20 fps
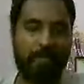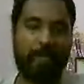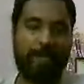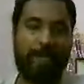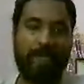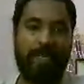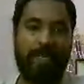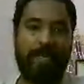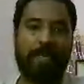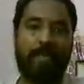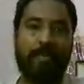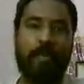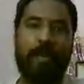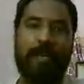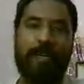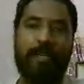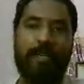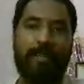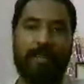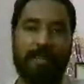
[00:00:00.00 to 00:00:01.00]
could be
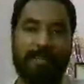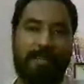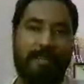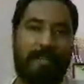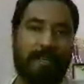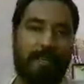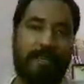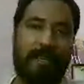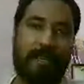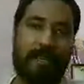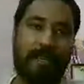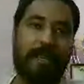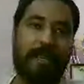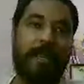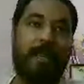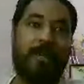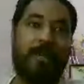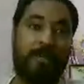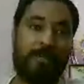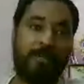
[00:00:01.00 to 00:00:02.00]
quite differently
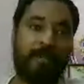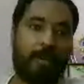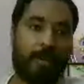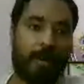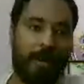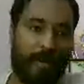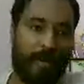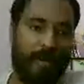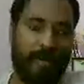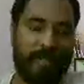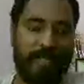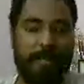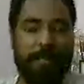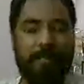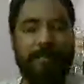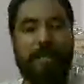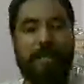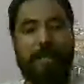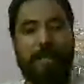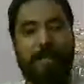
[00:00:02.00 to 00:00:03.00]
out of the context
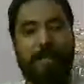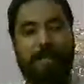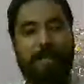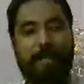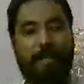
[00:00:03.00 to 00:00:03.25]
sometimes.